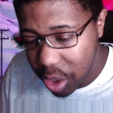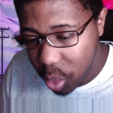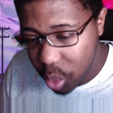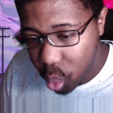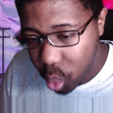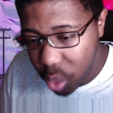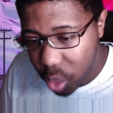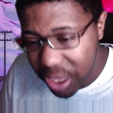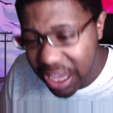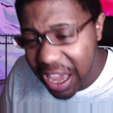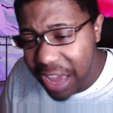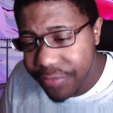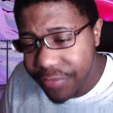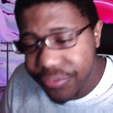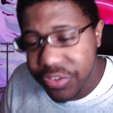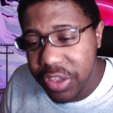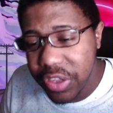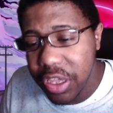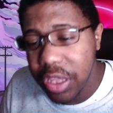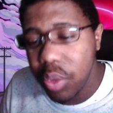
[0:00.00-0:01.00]
we have
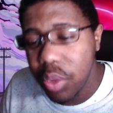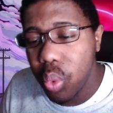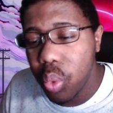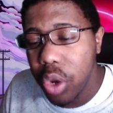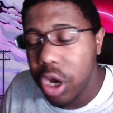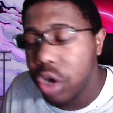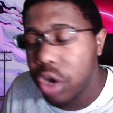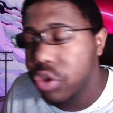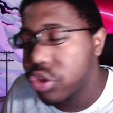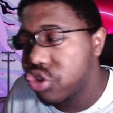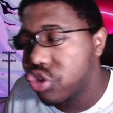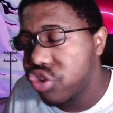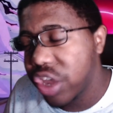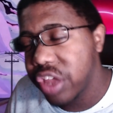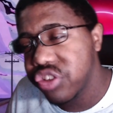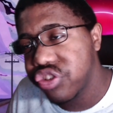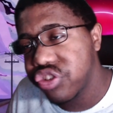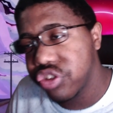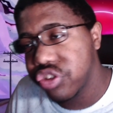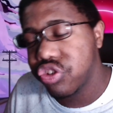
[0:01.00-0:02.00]
seen where the
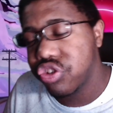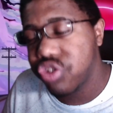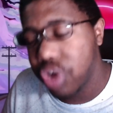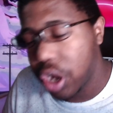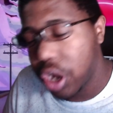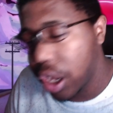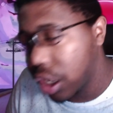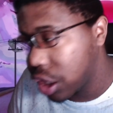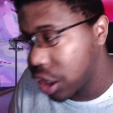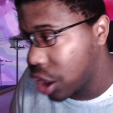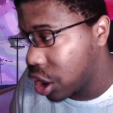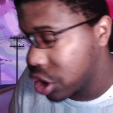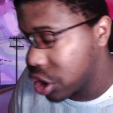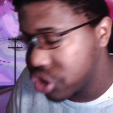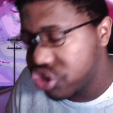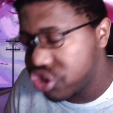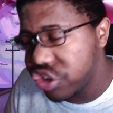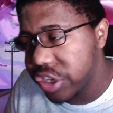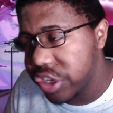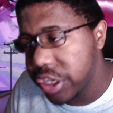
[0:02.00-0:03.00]
transgender
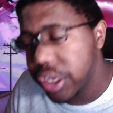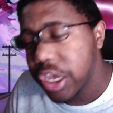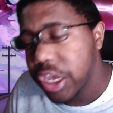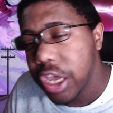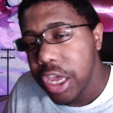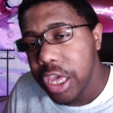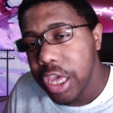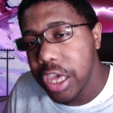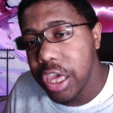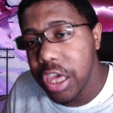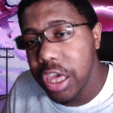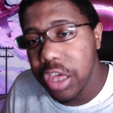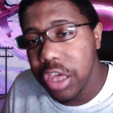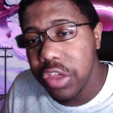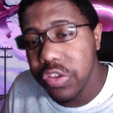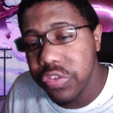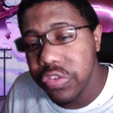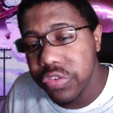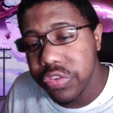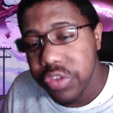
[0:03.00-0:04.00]
ideology
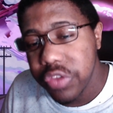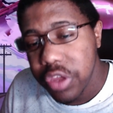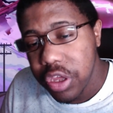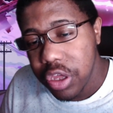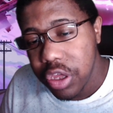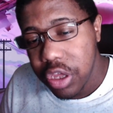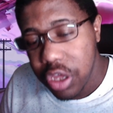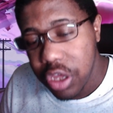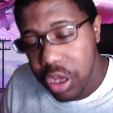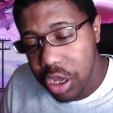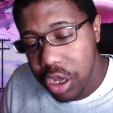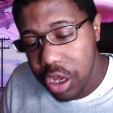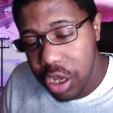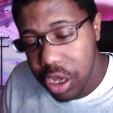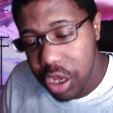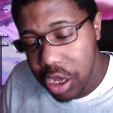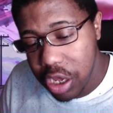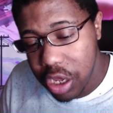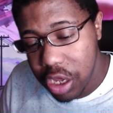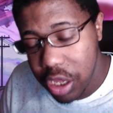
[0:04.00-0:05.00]
is
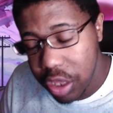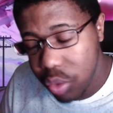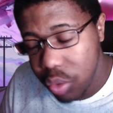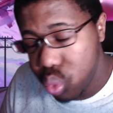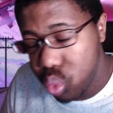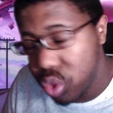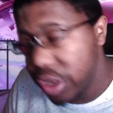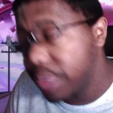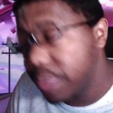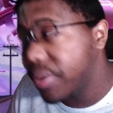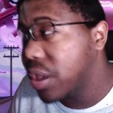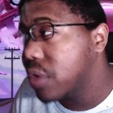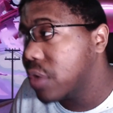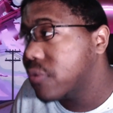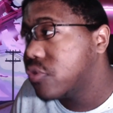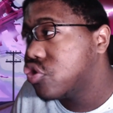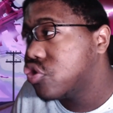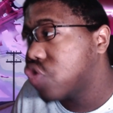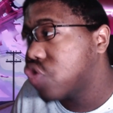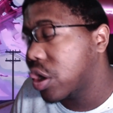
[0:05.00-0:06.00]
really being
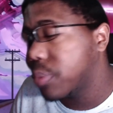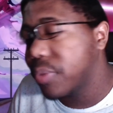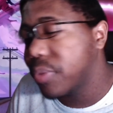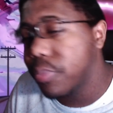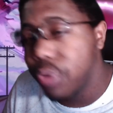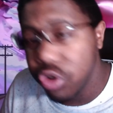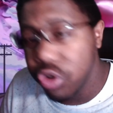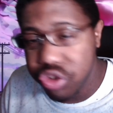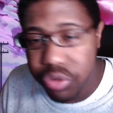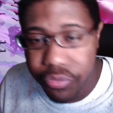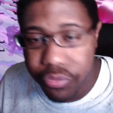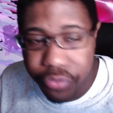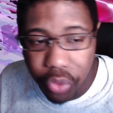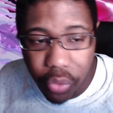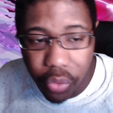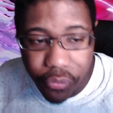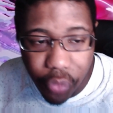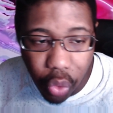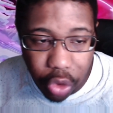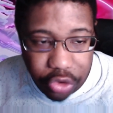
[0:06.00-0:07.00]
trying to be pushed in full
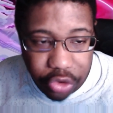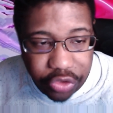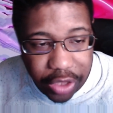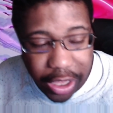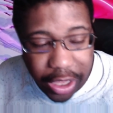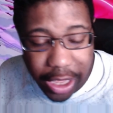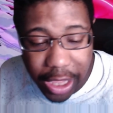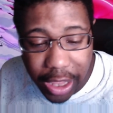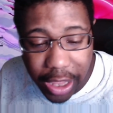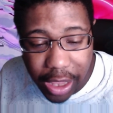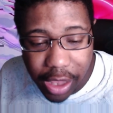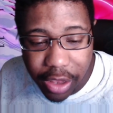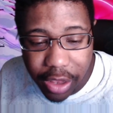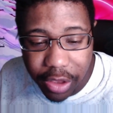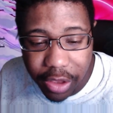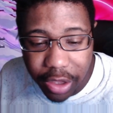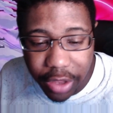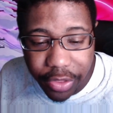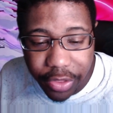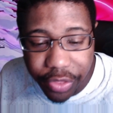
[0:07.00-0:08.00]
force. And
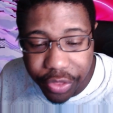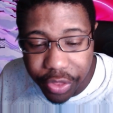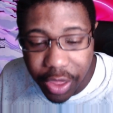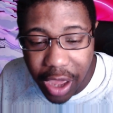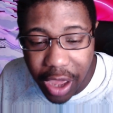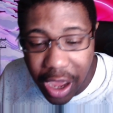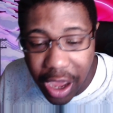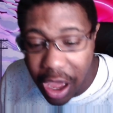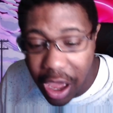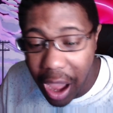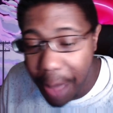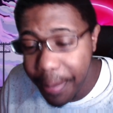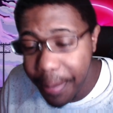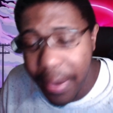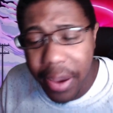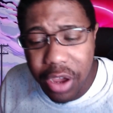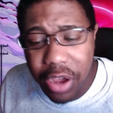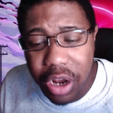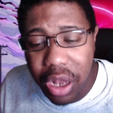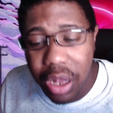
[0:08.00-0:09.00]
I'm
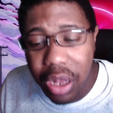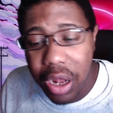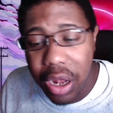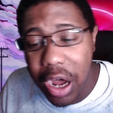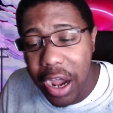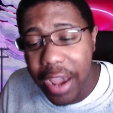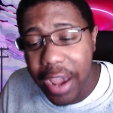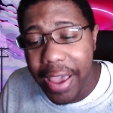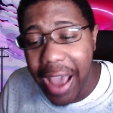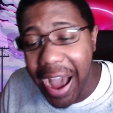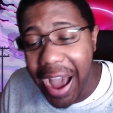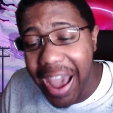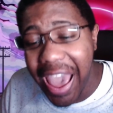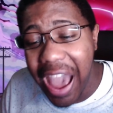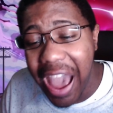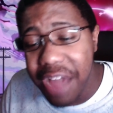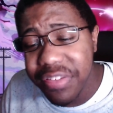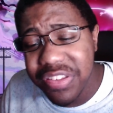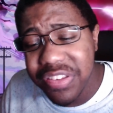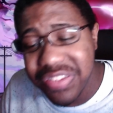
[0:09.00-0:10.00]
not going to lie, I
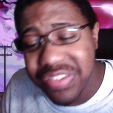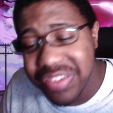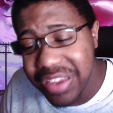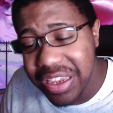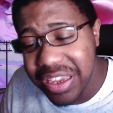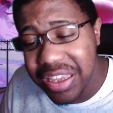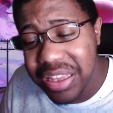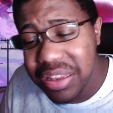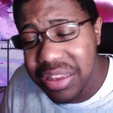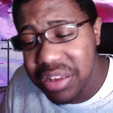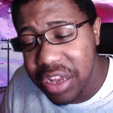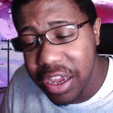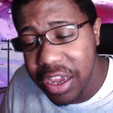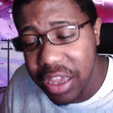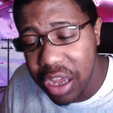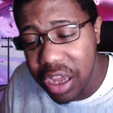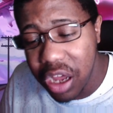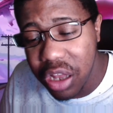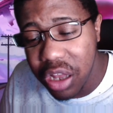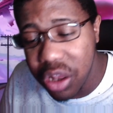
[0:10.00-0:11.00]
haven't seen like
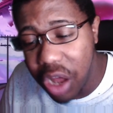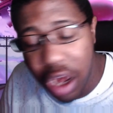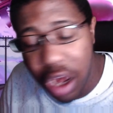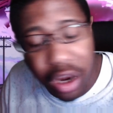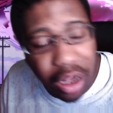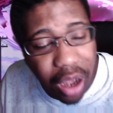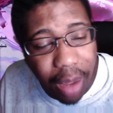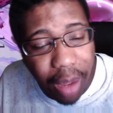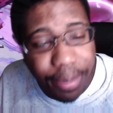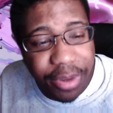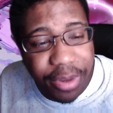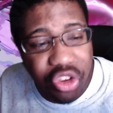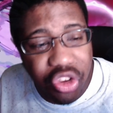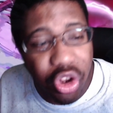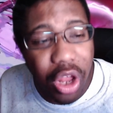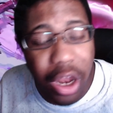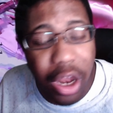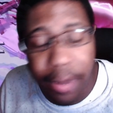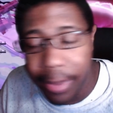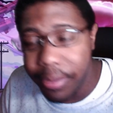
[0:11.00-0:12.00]
a lot of companies, a
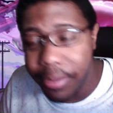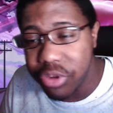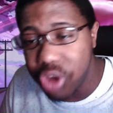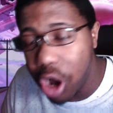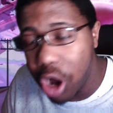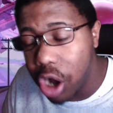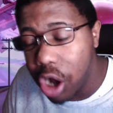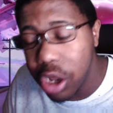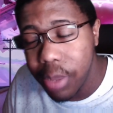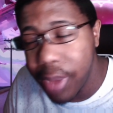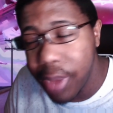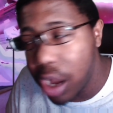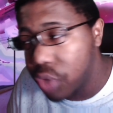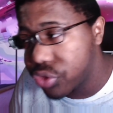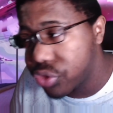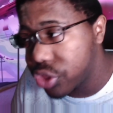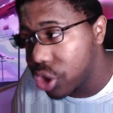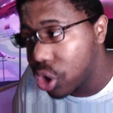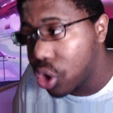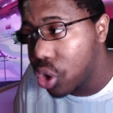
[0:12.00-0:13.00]
lot of people talking about
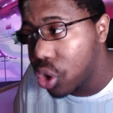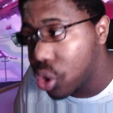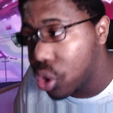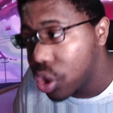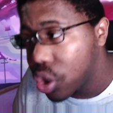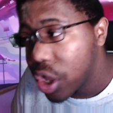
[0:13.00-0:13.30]
the whole